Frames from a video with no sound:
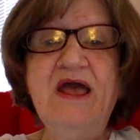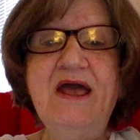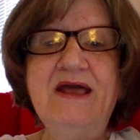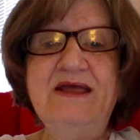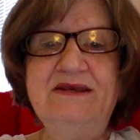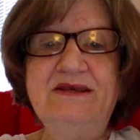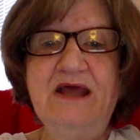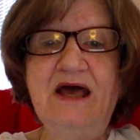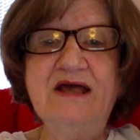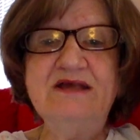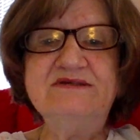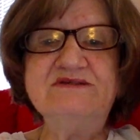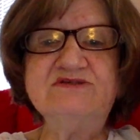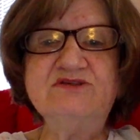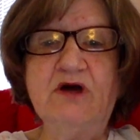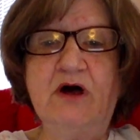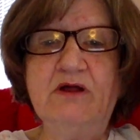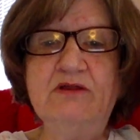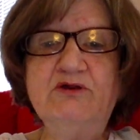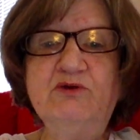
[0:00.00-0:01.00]
and I
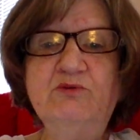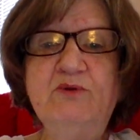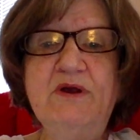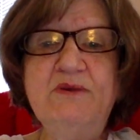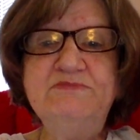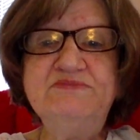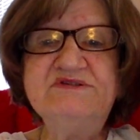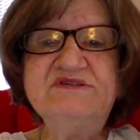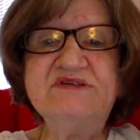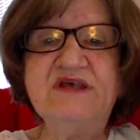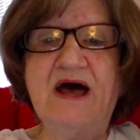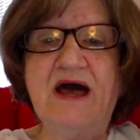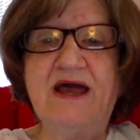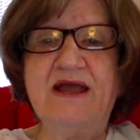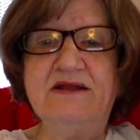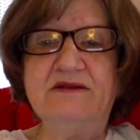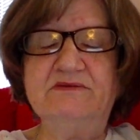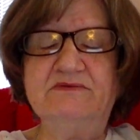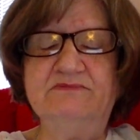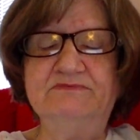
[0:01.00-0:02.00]
saw their
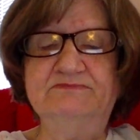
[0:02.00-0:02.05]
website.